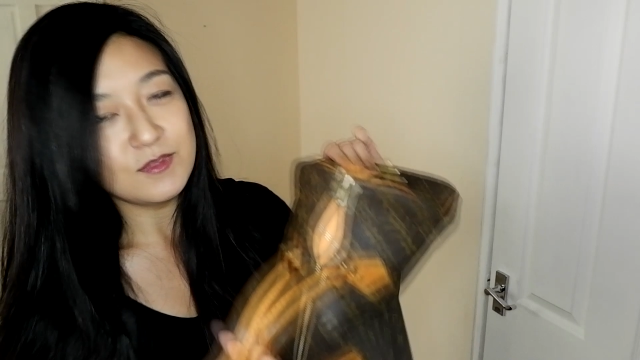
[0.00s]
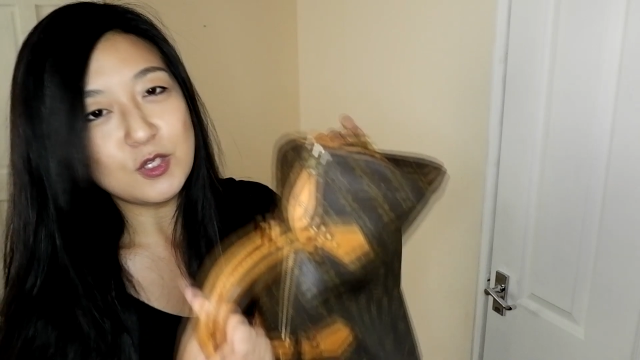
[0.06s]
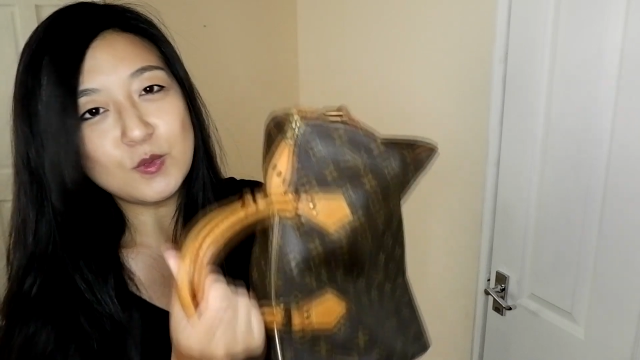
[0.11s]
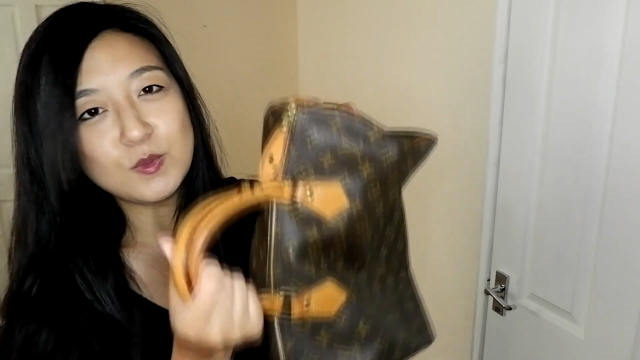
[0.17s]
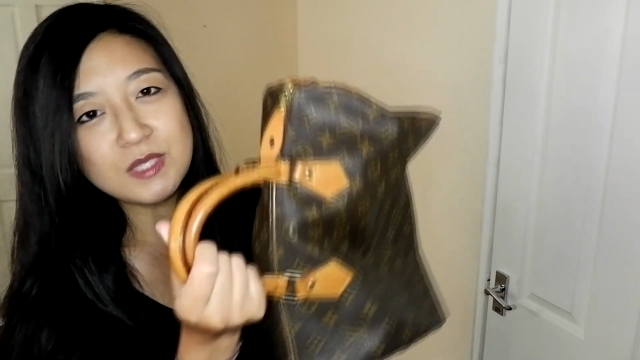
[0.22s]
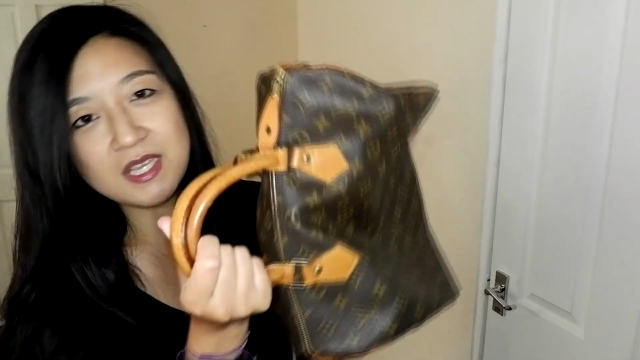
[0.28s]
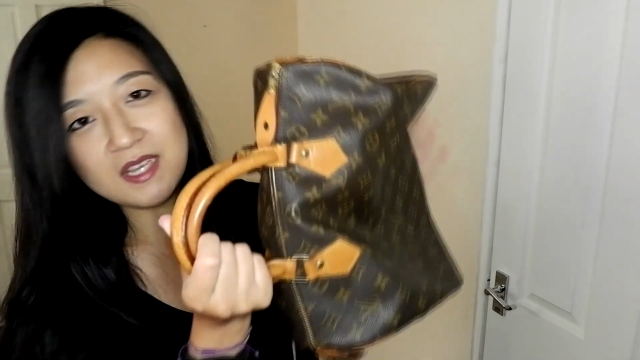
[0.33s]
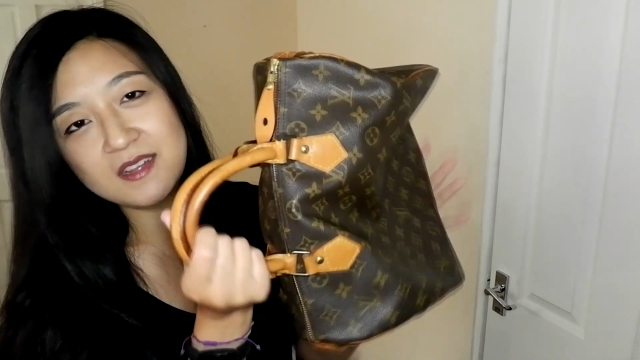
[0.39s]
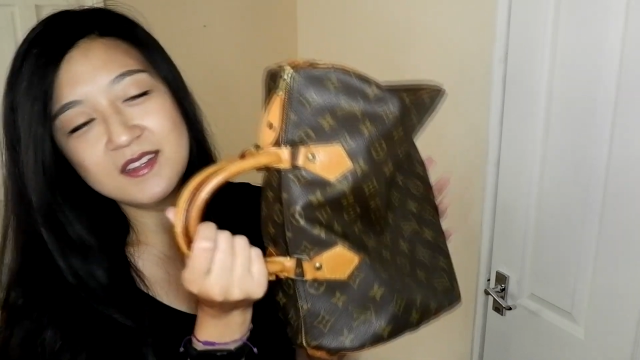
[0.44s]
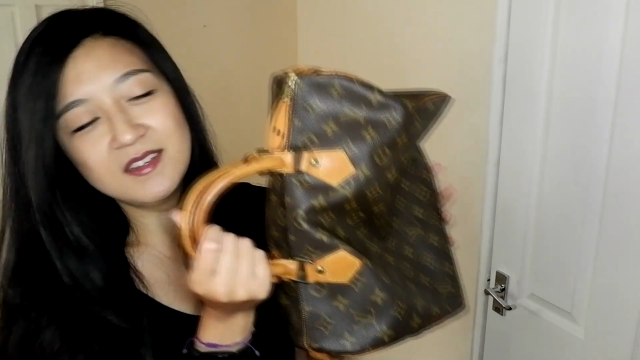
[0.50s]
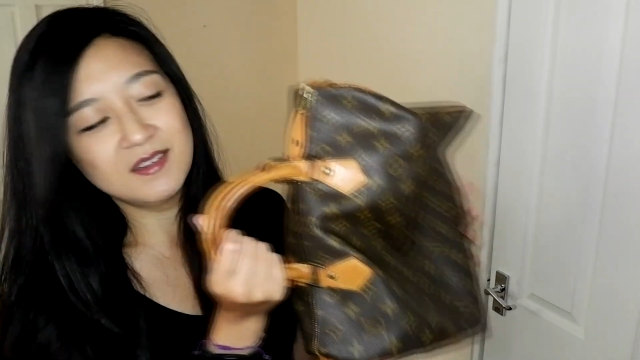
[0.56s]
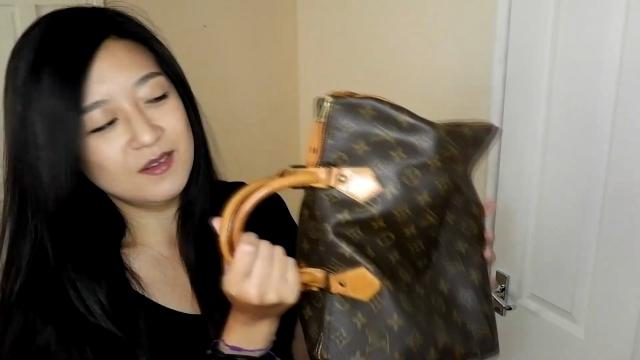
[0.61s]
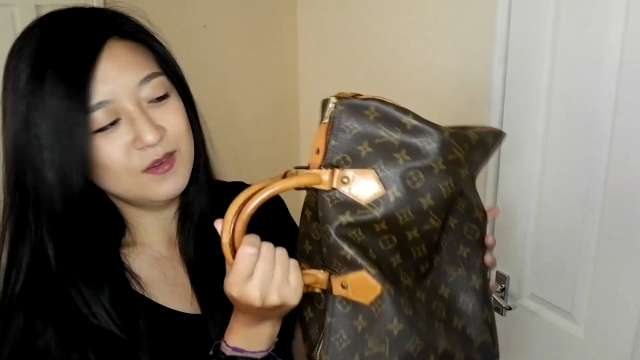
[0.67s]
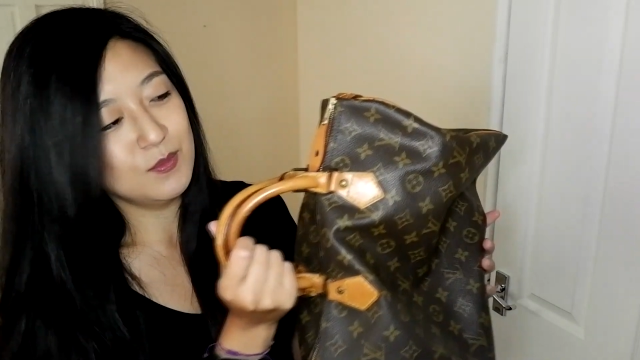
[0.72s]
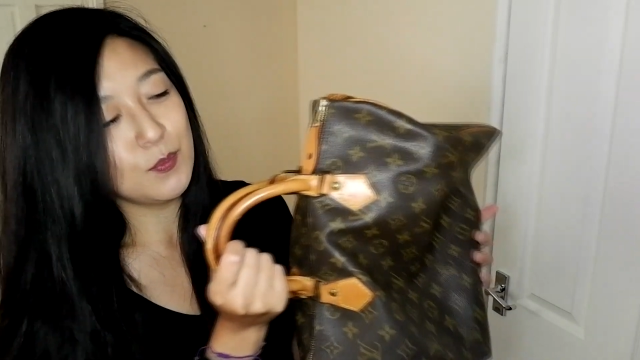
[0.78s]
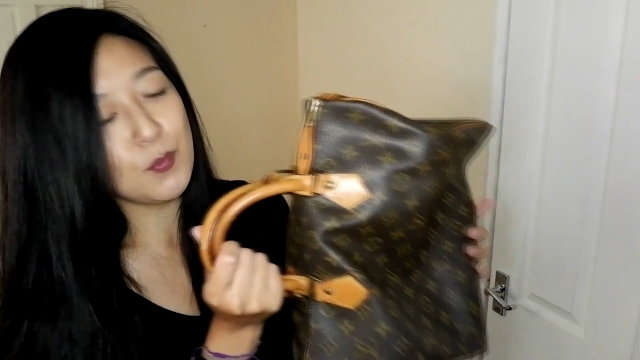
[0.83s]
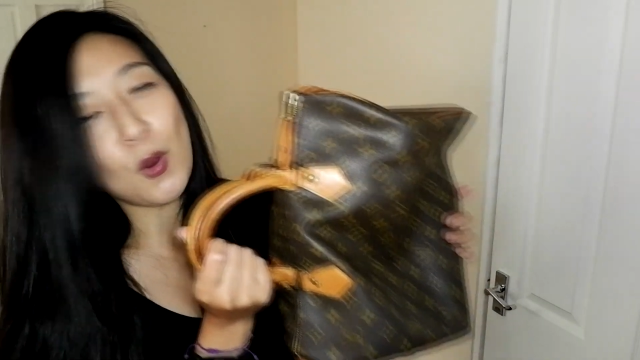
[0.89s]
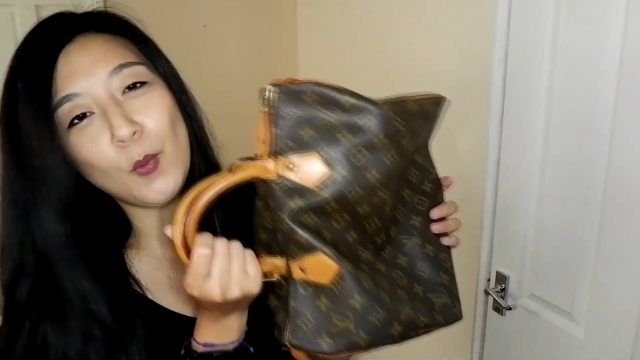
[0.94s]
use it,
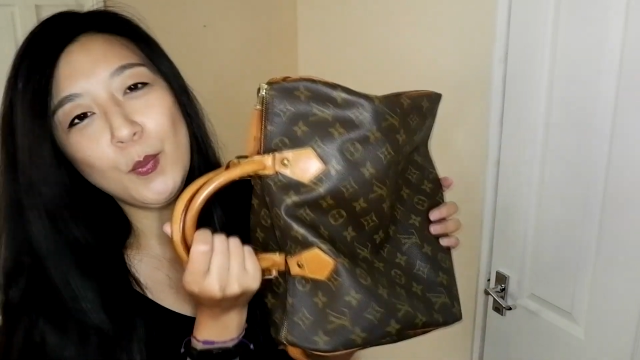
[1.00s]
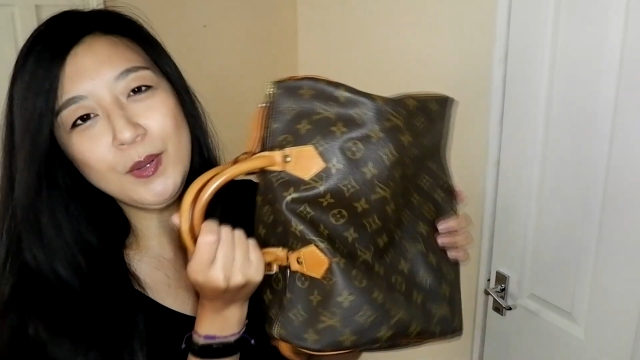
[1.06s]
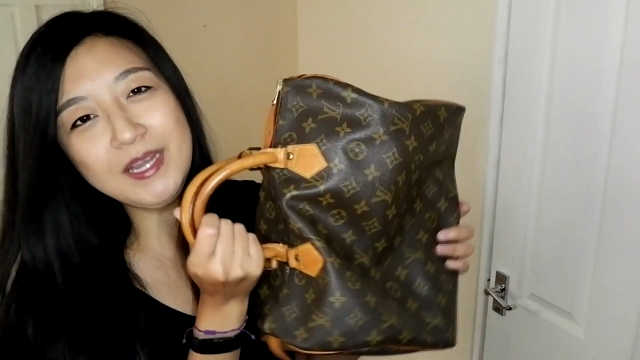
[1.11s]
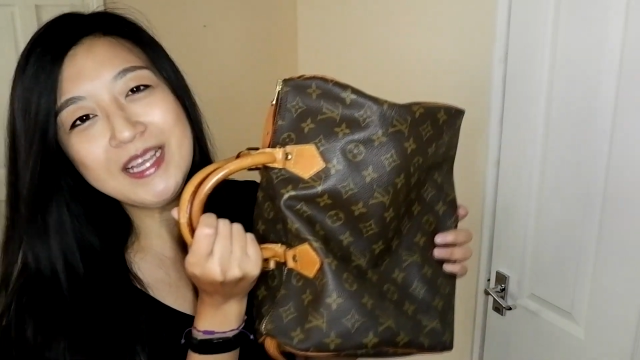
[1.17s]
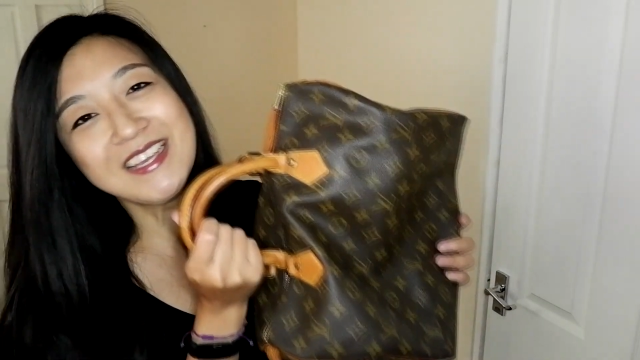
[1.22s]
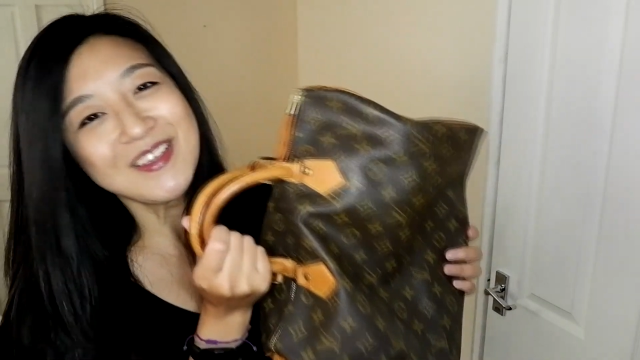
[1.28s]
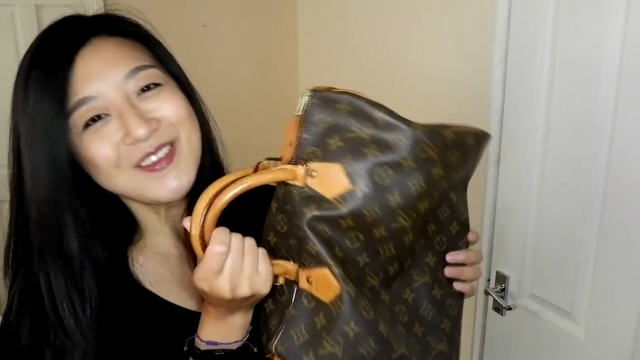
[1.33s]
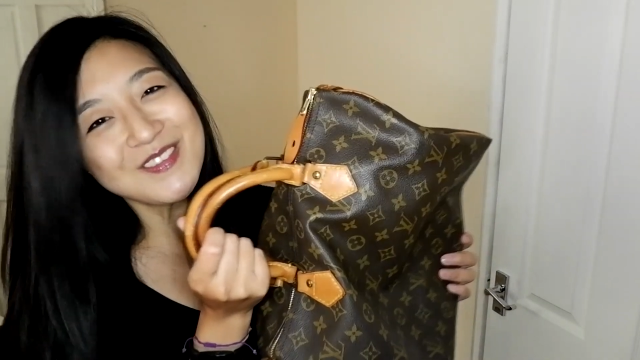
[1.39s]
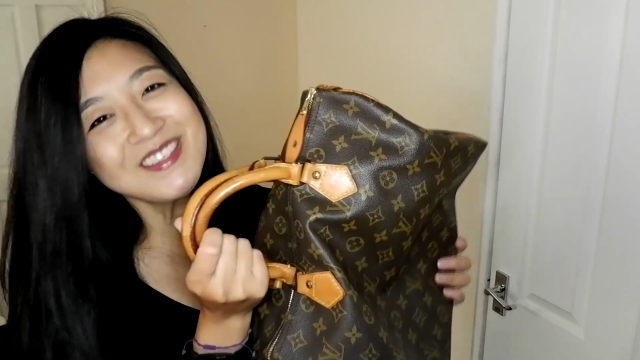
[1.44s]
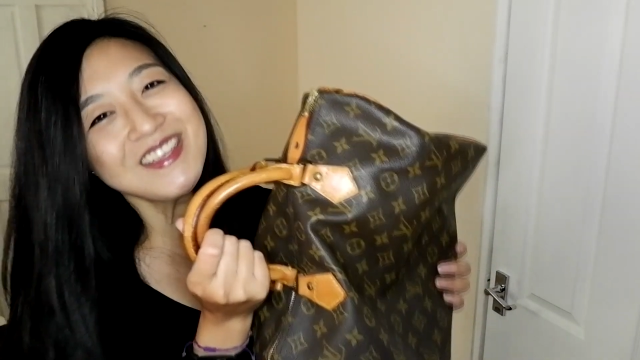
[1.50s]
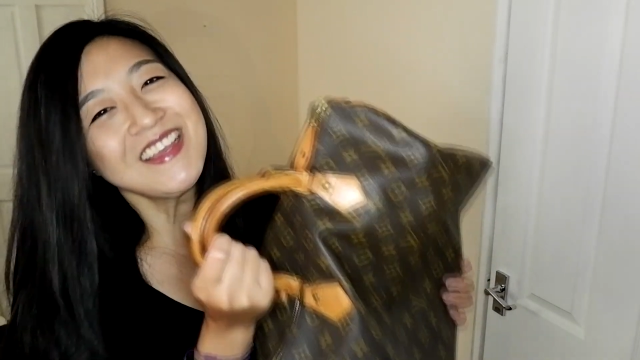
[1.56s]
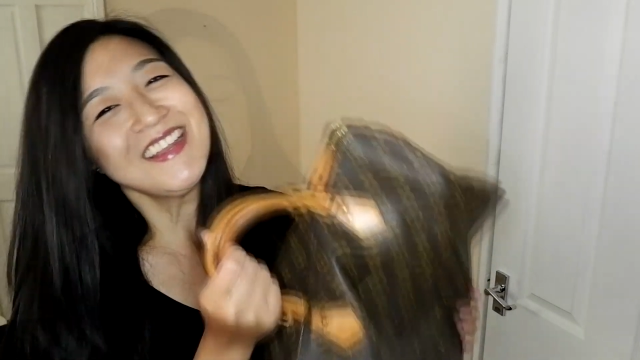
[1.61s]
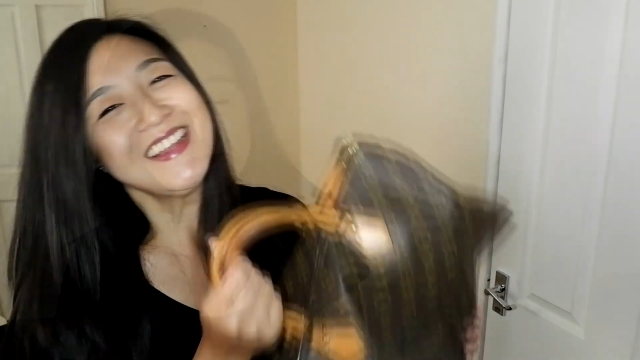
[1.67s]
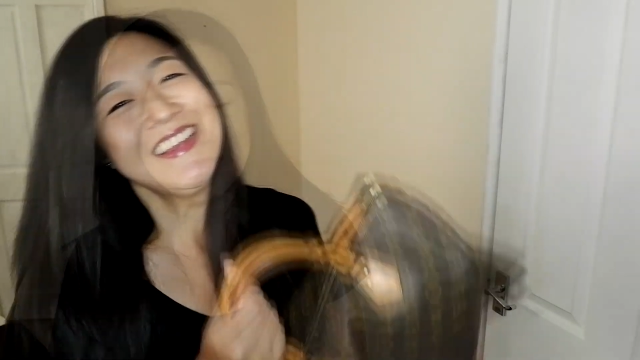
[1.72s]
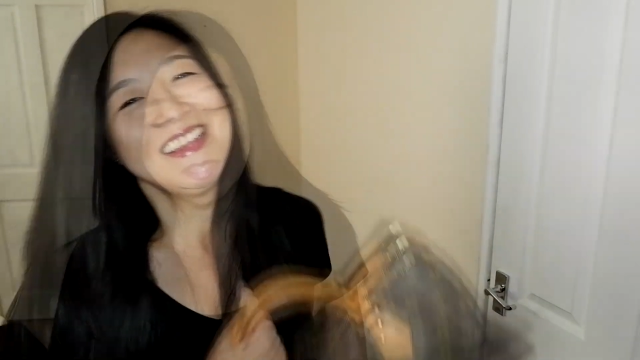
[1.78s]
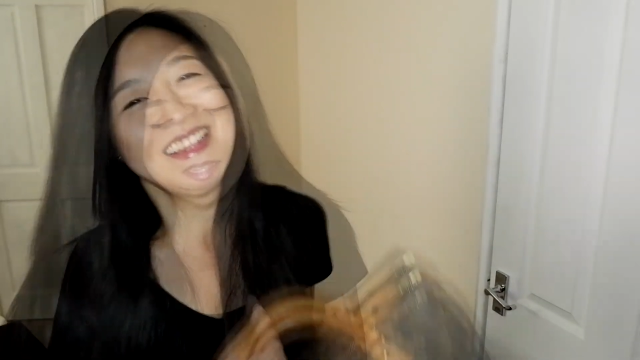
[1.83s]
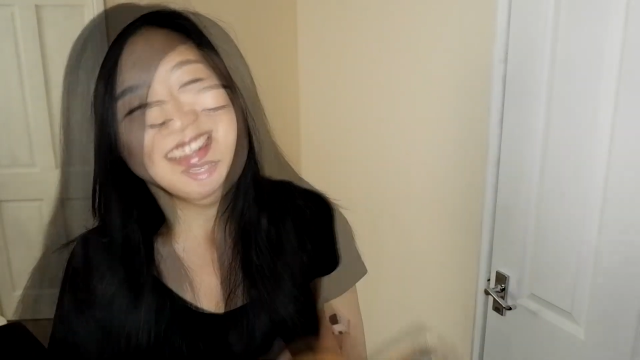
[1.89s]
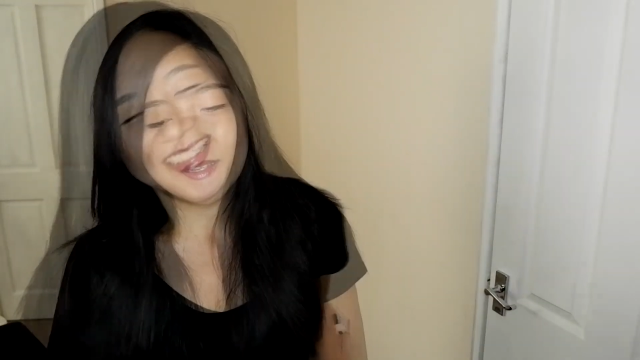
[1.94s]
properly use
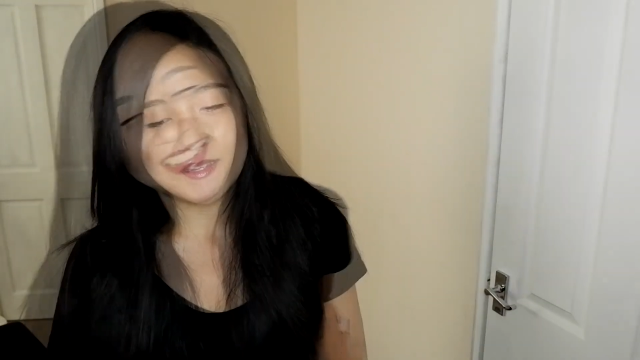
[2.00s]
it.